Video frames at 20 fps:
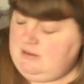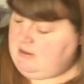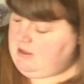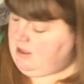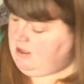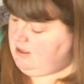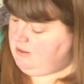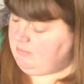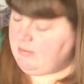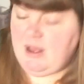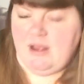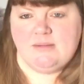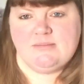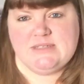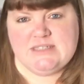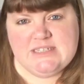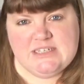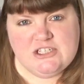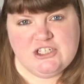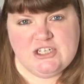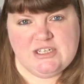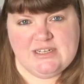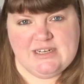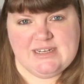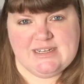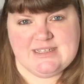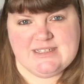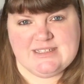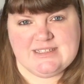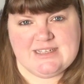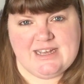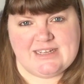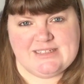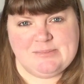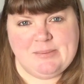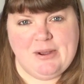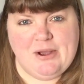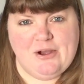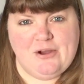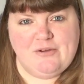I'm stitching this as
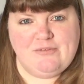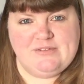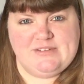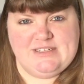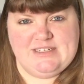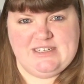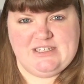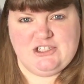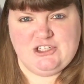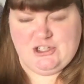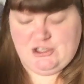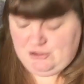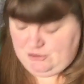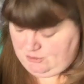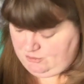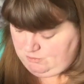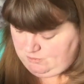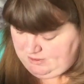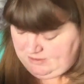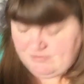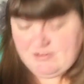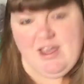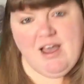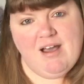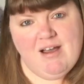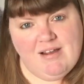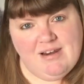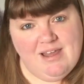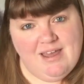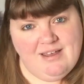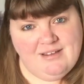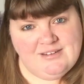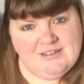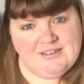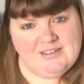part of a stitch along with Karla,